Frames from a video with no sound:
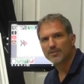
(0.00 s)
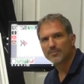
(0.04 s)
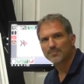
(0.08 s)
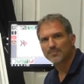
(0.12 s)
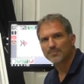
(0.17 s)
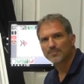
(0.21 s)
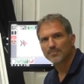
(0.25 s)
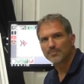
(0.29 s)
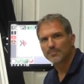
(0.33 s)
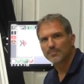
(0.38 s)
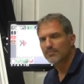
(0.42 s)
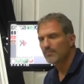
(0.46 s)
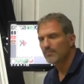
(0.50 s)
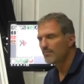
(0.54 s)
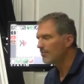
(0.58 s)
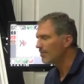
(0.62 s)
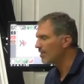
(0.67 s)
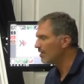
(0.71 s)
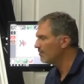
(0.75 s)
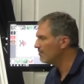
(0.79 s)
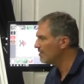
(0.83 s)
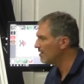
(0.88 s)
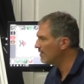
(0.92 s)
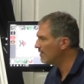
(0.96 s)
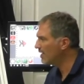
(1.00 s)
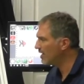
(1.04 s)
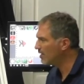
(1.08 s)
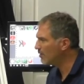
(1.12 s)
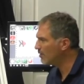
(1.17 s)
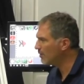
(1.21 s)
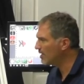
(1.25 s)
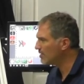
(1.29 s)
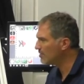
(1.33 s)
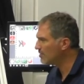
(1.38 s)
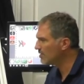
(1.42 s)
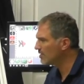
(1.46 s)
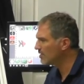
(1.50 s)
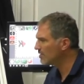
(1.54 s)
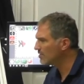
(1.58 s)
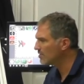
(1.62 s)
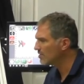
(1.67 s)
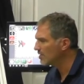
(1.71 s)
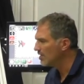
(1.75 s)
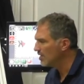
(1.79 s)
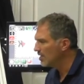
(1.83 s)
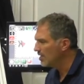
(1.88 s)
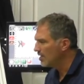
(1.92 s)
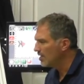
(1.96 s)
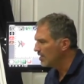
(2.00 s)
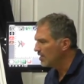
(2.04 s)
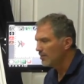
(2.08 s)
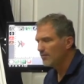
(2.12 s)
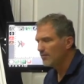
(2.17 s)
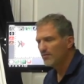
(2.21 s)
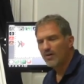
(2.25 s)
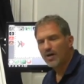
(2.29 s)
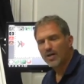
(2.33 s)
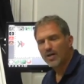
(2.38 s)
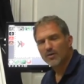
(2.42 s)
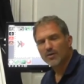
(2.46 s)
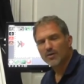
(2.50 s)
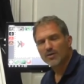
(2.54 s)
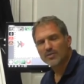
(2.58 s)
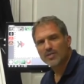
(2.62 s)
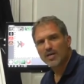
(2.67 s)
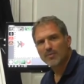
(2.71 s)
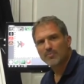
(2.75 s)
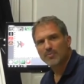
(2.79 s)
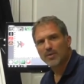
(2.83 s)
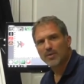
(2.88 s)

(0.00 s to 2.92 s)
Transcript: If you have any questions, follow us up